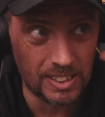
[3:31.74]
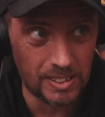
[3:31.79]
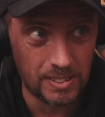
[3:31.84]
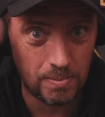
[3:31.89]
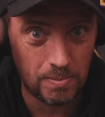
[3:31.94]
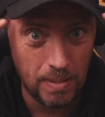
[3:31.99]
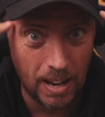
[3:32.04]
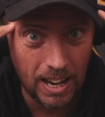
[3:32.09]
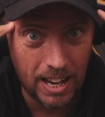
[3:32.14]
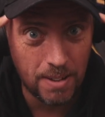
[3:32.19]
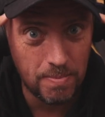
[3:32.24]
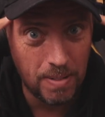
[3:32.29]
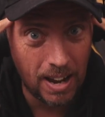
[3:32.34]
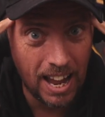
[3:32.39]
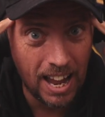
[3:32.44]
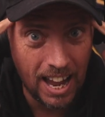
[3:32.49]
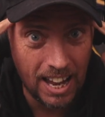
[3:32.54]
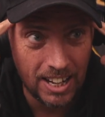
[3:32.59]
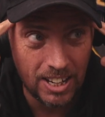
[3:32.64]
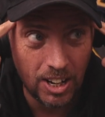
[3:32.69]
Making my
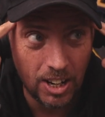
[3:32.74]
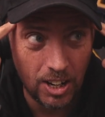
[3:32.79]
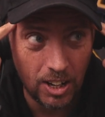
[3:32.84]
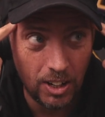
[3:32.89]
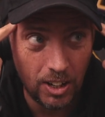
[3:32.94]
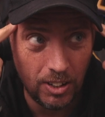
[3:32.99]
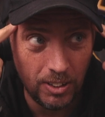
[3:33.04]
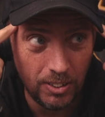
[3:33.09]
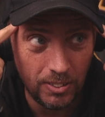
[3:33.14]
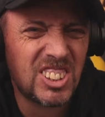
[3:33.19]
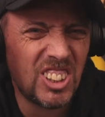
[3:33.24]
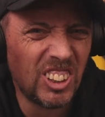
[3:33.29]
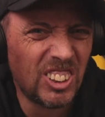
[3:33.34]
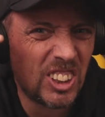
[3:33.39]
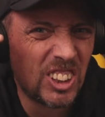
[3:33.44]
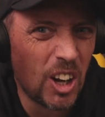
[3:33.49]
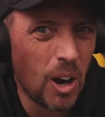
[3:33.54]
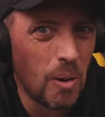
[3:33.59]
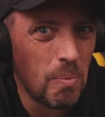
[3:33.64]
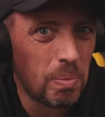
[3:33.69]
head hurt. Such a
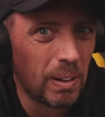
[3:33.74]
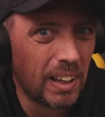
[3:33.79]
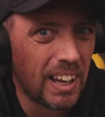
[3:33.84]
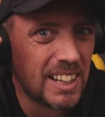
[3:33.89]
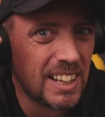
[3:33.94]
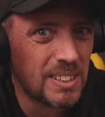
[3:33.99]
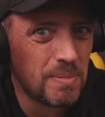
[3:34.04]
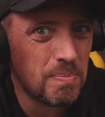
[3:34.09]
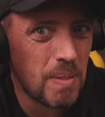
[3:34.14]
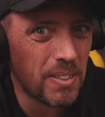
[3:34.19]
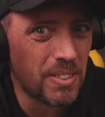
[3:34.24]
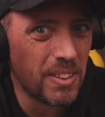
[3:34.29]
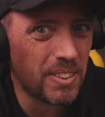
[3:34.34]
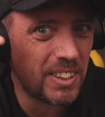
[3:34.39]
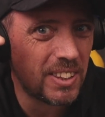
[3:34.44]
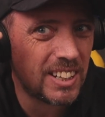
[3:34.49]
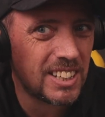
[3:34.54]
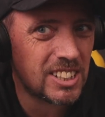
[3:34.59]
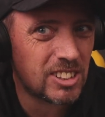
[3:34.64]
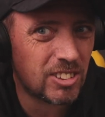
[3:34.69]
complicated method
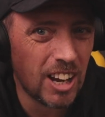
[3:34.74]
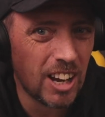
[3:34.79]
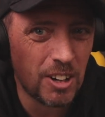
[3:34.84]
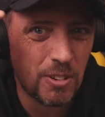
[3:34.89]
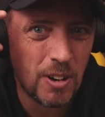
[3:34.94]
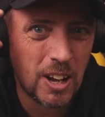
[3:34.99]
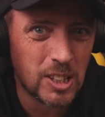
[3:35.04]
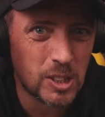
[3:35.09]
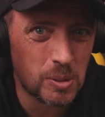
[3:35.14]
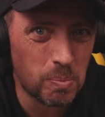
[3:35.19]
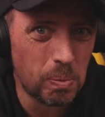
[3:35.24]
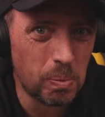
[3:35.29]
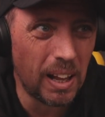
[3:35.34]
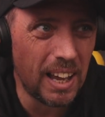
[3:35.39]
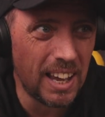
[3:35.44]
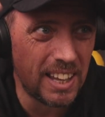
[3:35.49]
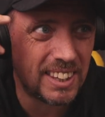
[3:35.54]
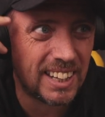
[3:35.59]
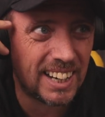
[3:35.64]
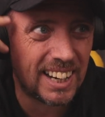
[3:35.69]
that he's trying to
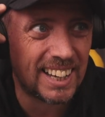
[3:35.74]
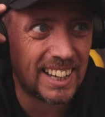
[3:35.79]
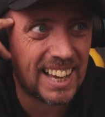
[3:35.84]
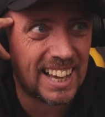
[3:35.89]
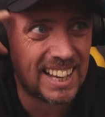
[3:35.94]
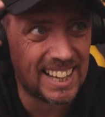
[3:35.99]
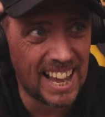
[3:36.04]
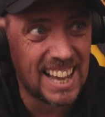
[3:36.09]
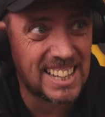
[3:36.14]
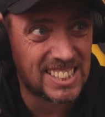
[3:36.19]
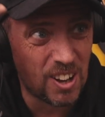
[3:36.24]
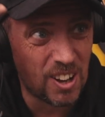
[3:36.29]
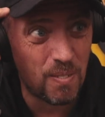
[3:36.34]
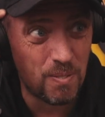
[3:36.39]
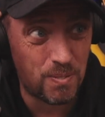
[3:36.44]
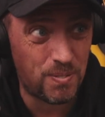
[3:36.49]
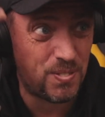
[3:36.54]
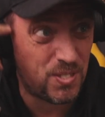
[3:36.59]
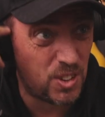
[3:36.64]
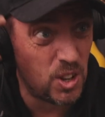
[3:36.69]
explain that it's
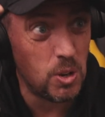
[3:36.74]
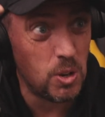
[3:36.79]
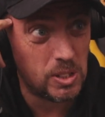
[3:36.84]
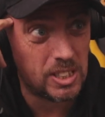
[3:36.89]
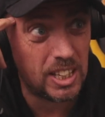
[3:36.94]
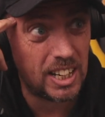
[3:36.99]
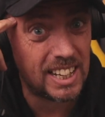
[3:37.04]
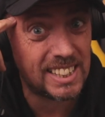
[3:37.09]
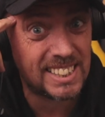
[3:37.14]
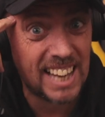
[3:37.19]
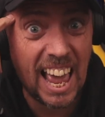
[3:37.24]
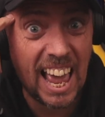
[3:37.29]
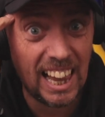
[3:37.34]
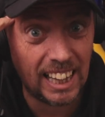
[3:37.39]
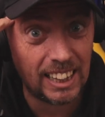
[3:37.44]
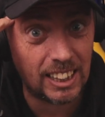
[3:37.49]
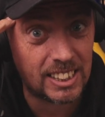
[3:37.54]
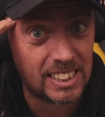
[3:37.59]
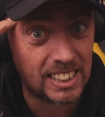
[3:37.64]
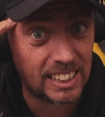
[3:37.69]
confusing as
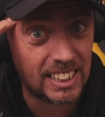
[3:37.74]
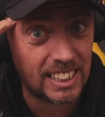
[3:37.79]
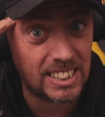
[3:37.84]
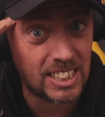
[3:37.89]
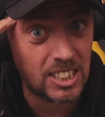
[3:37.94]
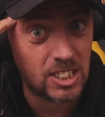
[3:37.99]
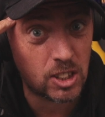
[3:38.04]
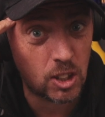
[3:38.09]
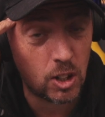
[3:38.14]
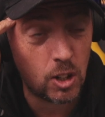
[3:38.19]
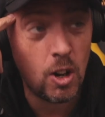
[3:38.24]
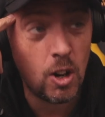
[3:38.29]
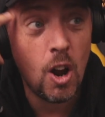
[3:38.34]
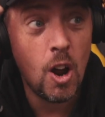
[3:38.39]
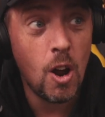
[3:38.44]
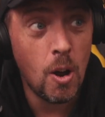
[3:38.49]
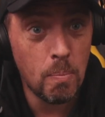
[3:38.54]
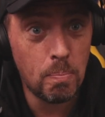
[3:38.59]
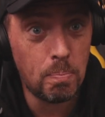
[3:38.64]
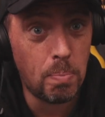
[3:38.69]
hell to listen to,
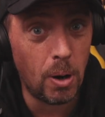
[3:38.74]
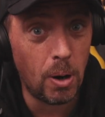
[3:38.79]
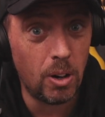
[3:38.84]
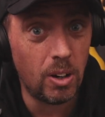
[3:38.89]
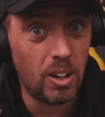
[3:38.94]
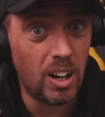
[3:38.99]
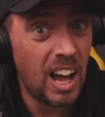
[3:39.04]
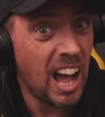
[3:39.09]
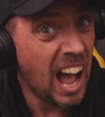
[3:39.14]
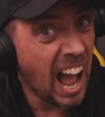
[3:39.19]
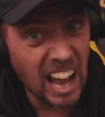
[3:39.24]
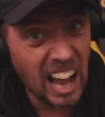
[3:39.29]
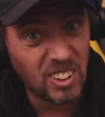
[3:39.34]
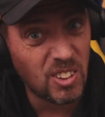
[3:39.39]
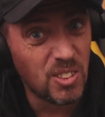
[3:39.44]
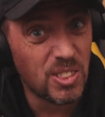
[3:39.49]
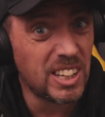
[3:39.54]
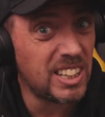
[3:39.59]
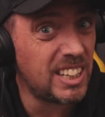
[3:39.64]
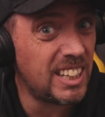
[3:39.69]
but I don't
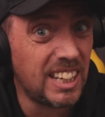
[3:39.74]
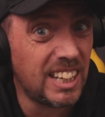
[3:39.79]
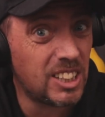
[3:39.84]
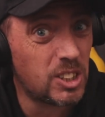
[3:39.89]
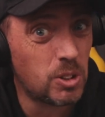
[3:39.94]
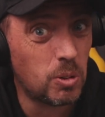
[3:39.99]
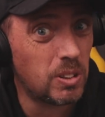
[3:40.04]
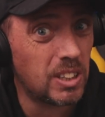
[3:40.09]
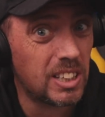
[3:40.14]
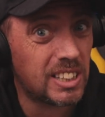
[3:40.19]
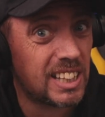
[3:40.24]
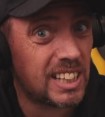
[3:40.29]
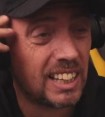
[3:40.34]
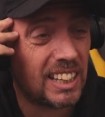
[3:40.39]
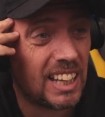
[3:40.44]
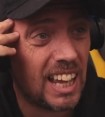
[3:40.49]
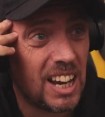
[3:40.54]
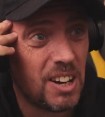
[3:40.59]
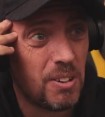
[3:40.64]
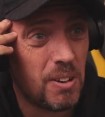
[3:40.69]
think you need to understand it
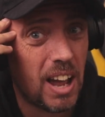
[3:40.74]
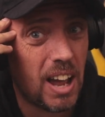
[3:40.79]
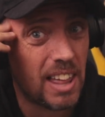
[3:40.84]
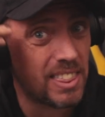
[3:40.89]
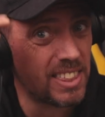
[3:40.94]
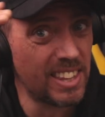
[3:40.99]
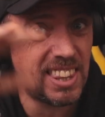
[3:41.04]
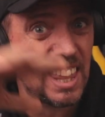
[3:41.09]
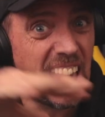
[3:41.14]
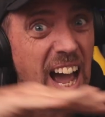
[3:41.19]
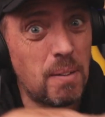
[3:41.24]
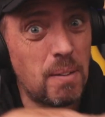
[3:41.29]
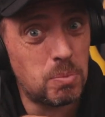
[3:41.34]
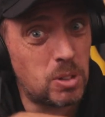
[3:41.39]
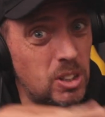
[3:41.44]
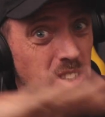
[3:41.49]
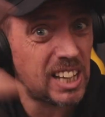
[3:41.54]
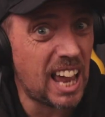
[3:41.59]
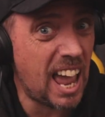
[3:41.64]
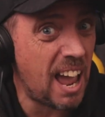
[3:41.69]
anyway. I think the app
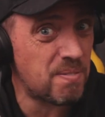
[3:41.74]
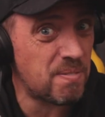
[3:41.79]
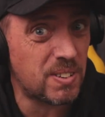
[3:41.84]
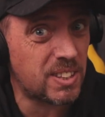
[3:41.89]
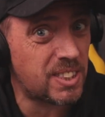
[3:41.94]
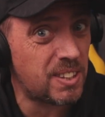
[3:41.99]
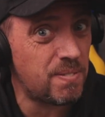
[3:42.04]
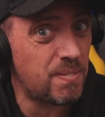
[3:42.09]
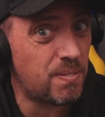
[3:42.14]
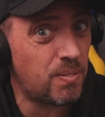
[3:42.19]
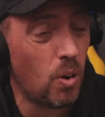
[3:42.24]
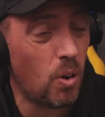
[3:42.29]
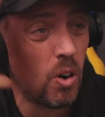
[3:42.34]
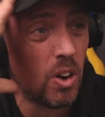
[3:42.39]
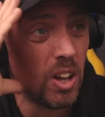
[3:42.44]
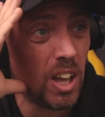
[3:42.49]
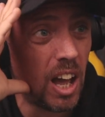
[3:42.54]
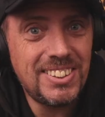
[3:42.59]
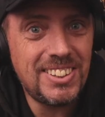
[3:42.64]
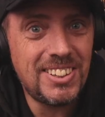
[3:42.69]
does everything for
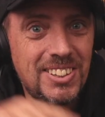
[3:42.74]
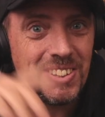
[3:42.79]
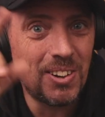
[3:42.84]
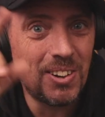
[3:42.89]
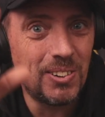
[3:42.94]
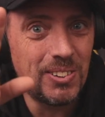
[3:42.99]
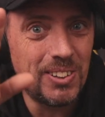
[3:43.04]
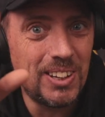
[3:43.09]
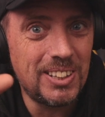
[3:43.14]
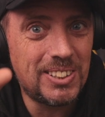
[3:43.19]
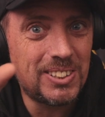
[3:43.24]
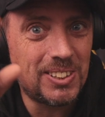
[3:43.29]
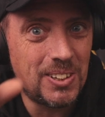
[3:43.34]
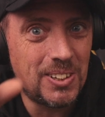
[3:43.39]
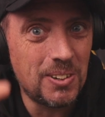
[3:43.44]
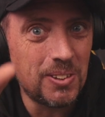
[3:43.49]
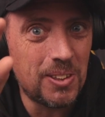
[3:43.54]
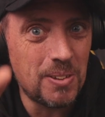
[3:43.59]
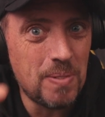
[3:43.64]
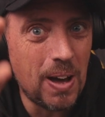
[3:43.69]
you. You don't need to
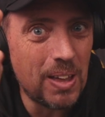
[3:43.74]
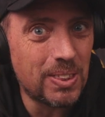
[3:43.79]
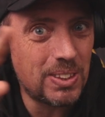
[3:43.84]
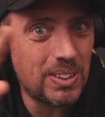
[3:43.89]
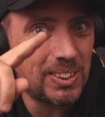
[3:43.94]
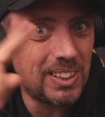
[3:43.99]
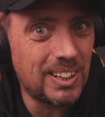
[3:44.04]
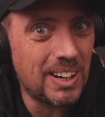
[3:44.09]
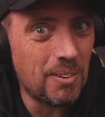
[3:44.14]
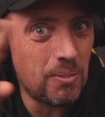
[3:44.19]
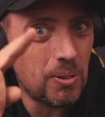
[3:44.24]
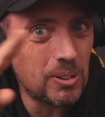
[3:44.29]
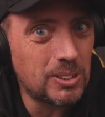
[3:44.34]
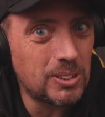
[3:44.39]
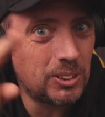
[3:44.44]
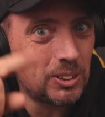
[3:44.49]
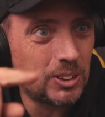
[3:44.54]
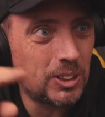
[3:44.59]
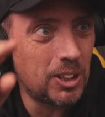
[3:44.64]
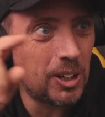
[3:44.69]
do the method that I
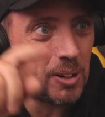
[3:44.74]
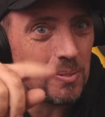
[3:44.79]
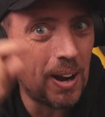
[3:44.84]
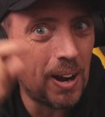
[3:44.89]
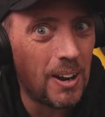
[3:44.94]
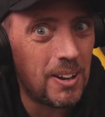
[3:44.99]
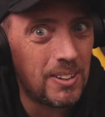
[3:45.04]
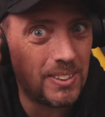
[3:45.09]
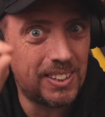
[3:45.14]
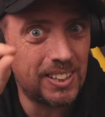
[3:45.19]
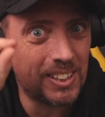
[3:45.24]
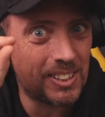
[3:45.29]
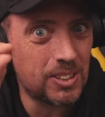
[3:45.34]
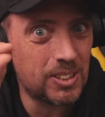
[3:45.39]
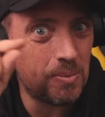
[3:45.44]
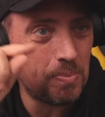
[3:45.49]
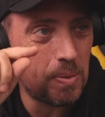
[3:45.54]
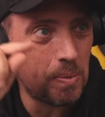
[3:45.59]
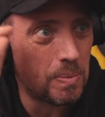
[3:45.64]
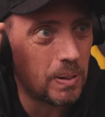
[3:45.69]
wasn't sure about. This
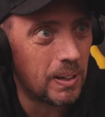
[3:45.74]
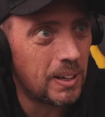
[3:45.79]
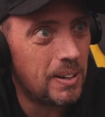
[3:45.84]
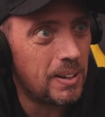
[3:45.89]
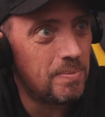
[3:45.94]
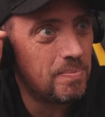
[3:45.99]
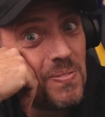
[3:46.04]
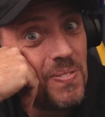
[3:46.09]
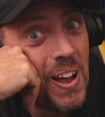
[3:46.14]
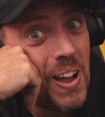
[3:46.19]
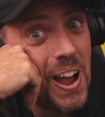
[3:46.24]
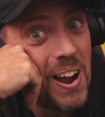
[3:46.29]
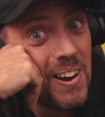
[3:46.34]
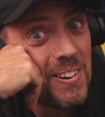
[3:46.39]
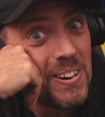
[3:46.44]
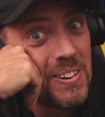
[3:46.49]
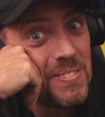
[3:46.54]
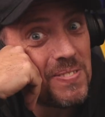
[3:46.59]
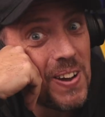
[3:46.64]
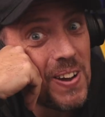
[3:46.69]
could be brilliant.
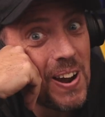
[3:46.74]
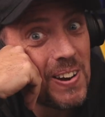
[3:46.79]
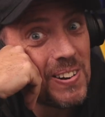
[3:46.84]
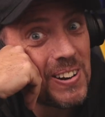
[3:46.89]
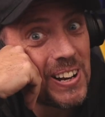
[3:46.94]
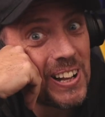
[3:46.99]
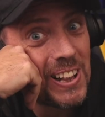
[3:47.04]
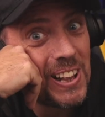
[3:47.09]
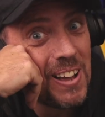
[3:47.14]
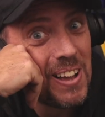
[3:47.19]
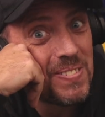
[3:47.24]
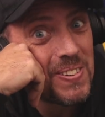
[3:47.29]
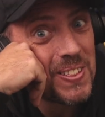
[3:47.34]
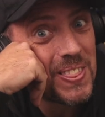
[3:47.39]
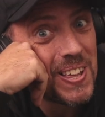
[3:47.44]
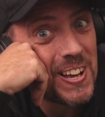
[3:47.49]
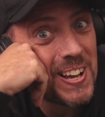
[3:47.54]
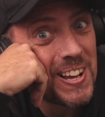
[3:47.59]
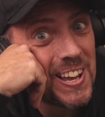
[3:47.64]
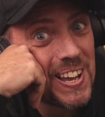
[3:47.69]
Very, very clever
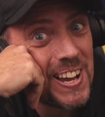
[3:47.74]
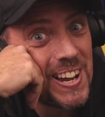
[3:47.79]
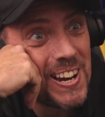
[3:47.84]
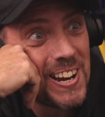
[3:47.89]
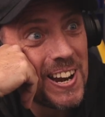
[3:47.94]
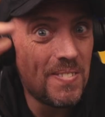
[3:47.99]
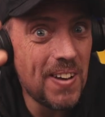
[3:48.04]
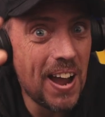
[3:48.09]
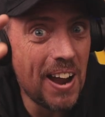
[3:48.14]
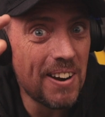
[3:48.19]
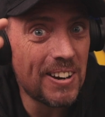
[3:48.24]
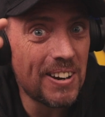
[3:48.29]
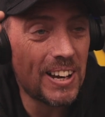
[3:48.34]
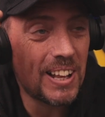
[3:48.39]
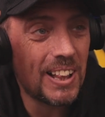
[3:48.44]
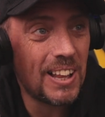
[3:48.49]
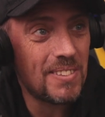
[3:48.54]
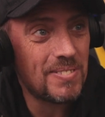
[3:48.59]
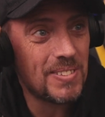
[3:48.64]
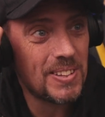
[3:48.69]
thinking. Very
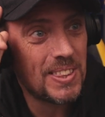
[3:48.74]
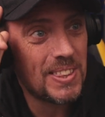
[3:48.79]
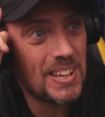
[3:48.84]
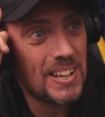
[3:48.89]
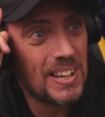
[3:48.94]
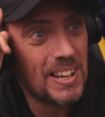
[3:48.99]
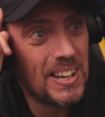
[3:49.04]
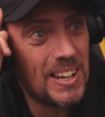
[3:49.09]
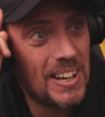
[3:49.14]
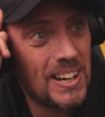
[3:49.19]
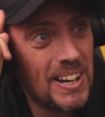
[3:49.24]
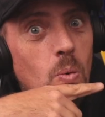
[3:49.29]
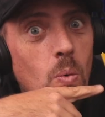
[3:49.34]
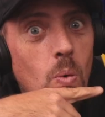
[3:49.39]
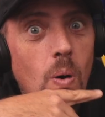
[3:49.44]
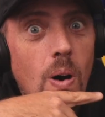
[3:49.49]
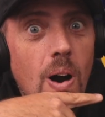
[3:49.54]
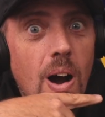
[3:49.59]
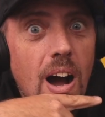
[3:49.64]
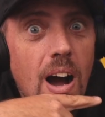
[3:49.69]
clever thinking.
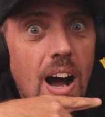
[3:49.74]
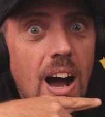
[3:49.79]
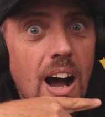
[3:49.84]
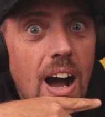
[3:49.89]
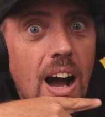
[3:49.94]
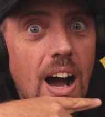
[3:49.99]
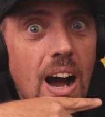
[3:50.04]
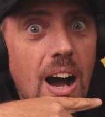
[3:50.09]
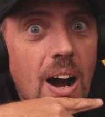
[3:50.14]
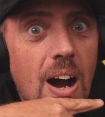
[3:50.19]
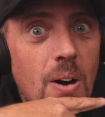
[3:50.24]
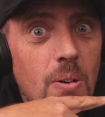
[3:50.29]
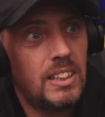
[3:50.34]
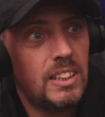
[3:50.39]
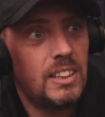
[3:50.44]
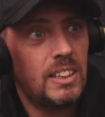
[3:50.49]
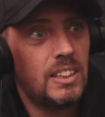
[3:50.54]
Wow.